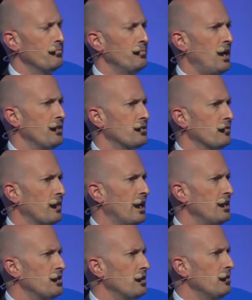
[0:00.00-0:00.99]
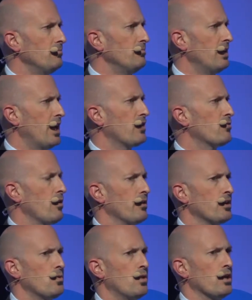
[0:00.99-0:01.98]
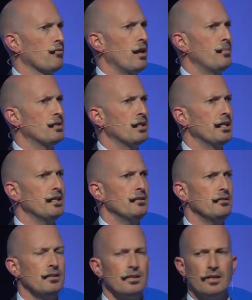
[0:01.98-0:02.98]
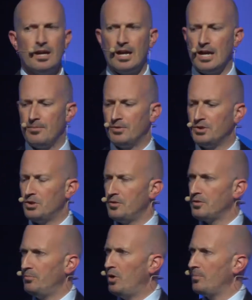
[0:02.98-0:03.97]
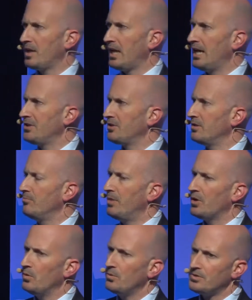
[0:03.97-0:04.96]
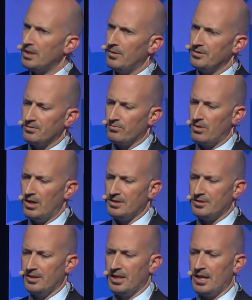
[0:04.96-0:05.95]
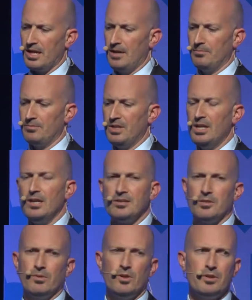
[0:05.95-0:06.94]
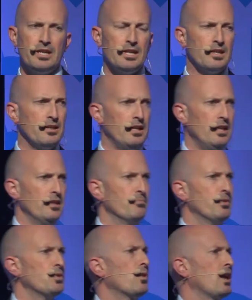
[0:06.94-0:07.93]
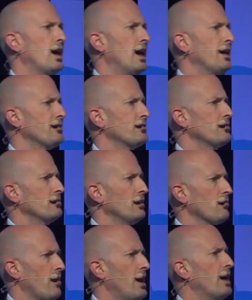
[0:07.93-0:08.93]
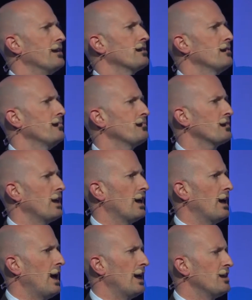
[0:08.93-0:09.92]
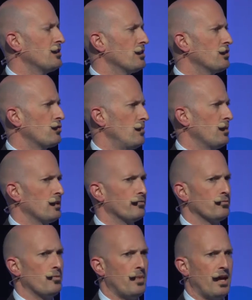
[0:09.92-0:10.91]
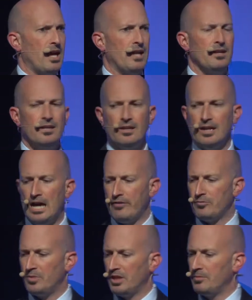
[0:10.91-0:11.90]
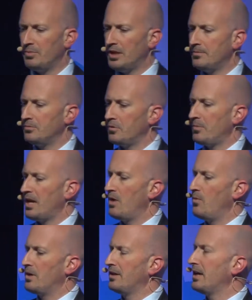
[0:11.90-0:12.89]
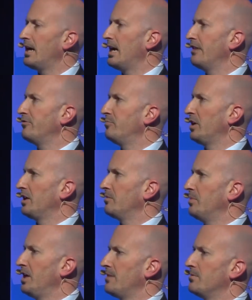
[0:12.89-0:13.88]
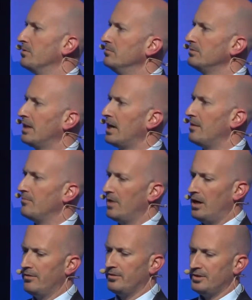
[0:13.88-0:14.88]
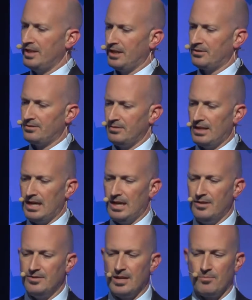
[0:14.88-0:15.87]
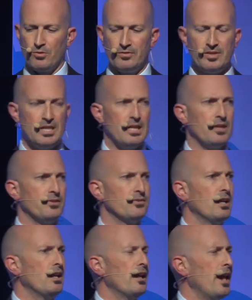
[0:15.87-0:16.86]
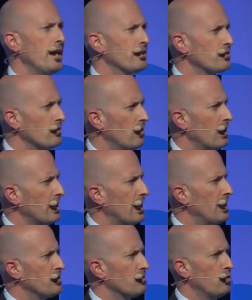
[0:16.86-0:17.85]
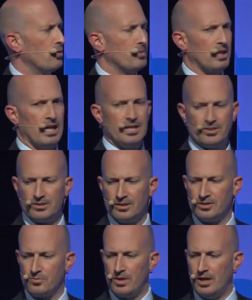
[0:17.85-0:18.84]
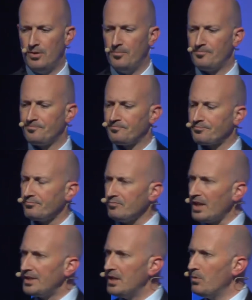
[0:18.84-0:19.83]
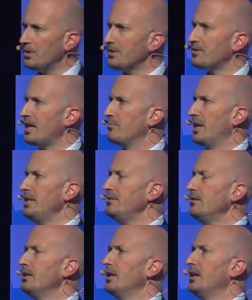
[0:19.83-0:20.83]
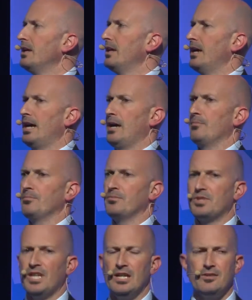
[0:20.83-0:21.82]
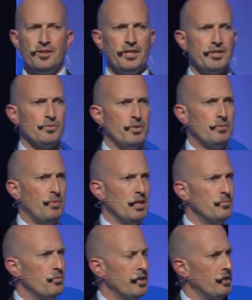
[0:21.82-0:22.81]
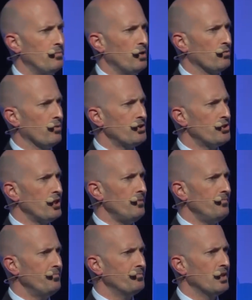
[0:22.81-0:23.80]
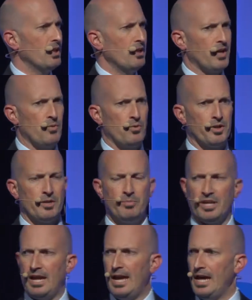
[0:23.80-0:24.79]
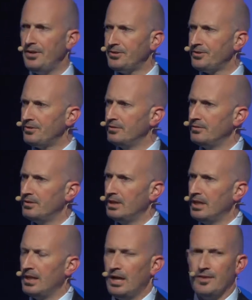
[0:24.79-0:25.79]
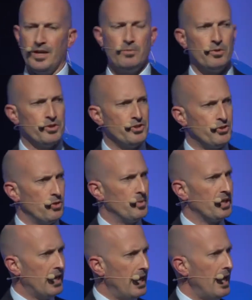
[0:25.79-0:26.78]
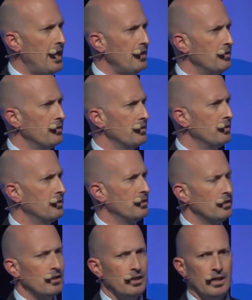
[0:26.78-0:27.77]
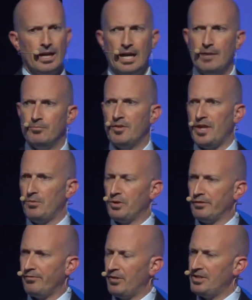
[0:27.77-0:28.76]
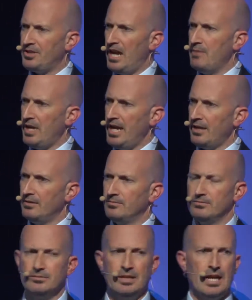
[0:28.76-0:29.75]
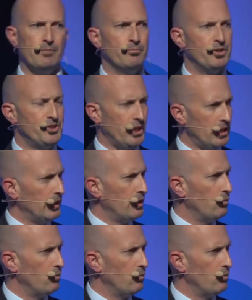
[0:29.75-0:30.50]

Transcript: parts of Asia are growing quite rapidly in terms of population, but also it's the rise in income. So we're looking at the middle class around Asia trebling from about 500 million people to about 1.5 billion people over the next number of years, and a slightly ageing population as well. Now, what does that mean? Key things: when people get a bit richer, they want a bigger house, they want a German car, they want a French handbag, particularly